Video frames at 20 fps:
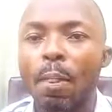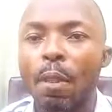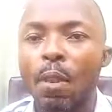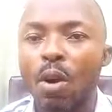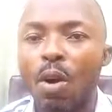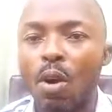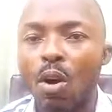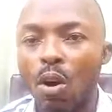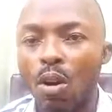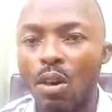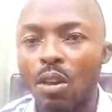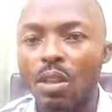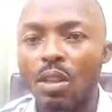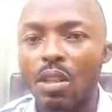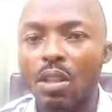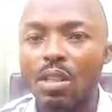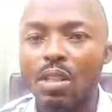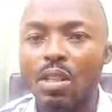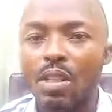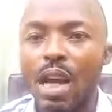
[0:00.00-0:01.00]
on
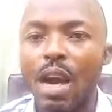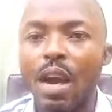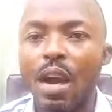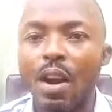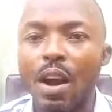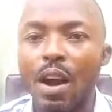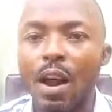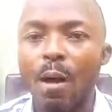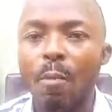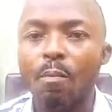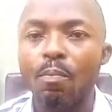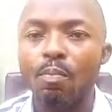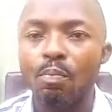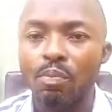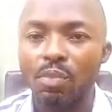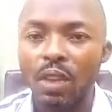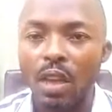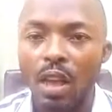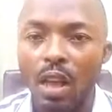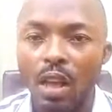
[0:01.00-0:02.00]
Instagram,
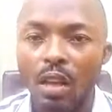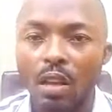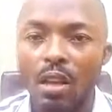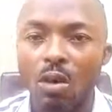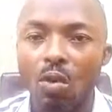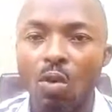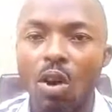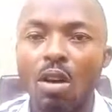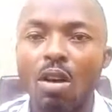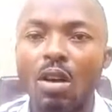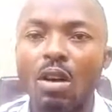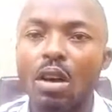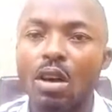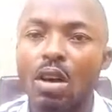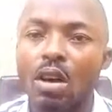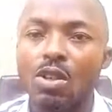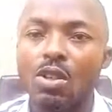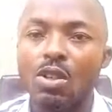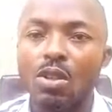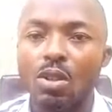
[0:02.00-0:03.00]
ND1
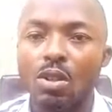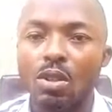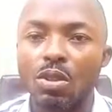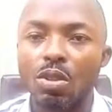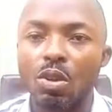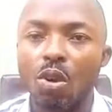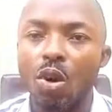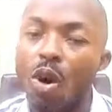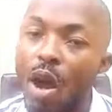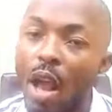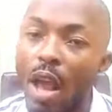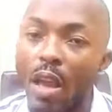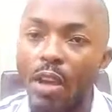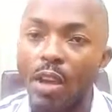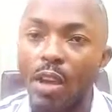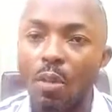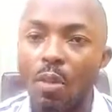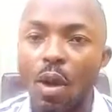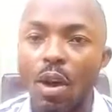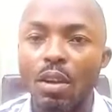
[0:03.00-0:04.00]
Consult or
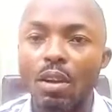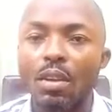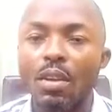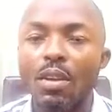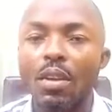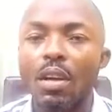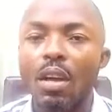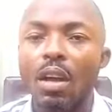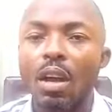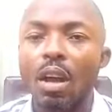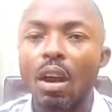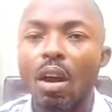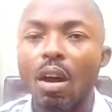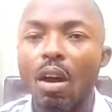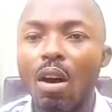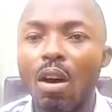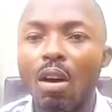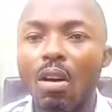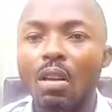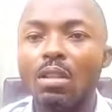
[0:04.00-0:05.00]
ND1,
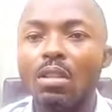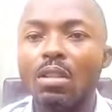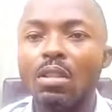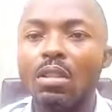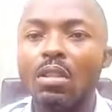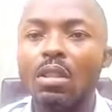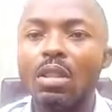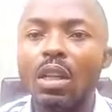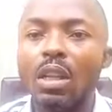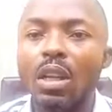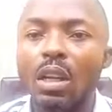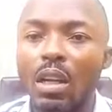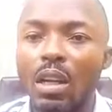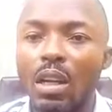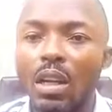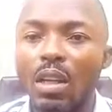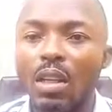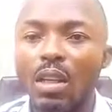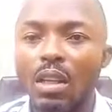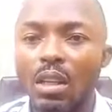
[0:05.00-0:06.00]
on
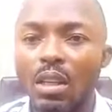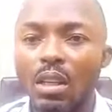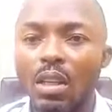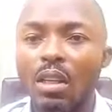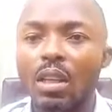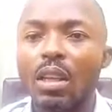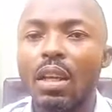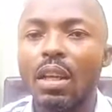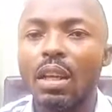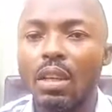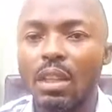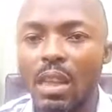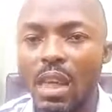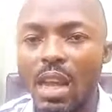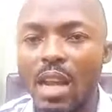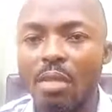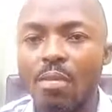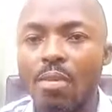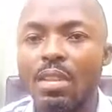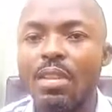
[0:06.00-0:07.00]
LinkedIn,
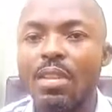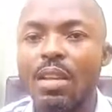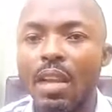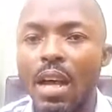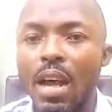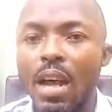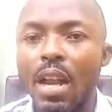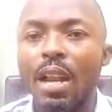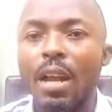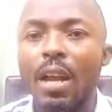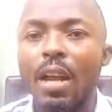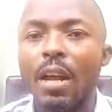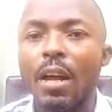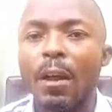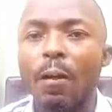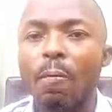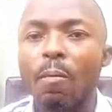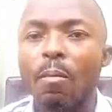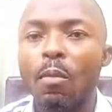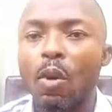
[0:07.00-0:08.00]
Ndiana Basekarika,
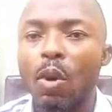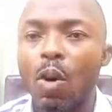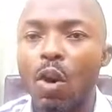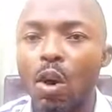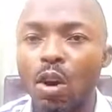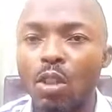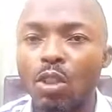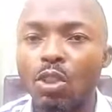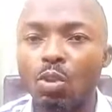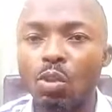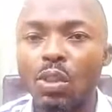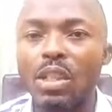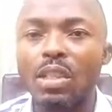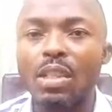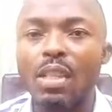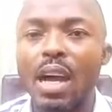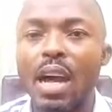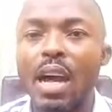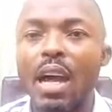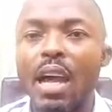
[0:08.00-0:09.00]
on
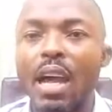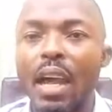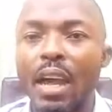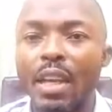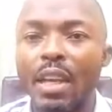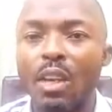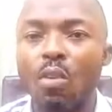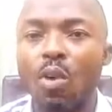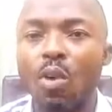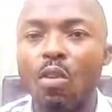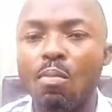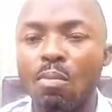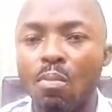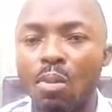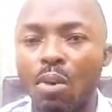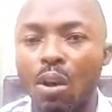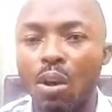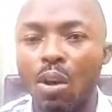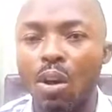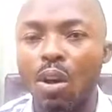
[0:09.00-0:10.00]
Twitter, ND1
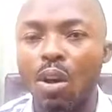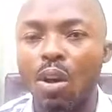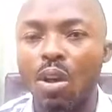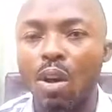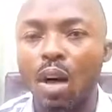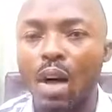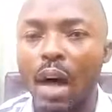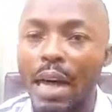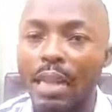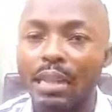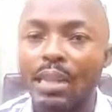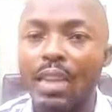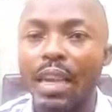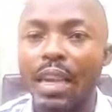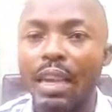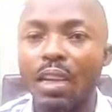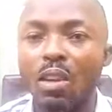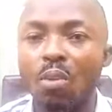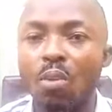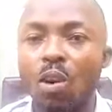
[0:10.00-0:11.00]
Blog, at
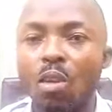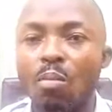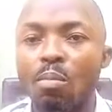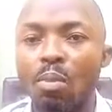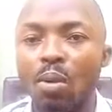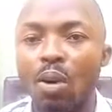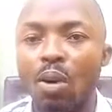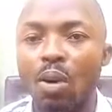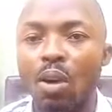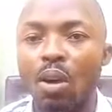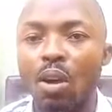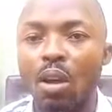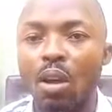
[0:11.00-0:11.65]
ND1 Blog.